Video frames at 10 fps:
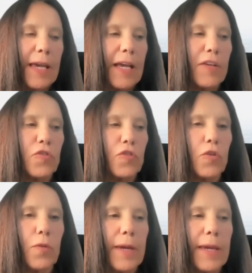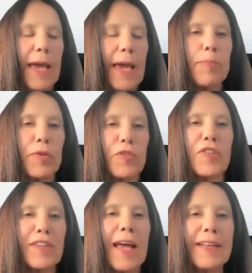is doing a
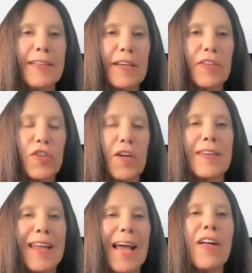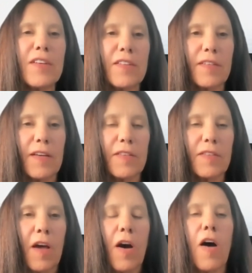percentage analysis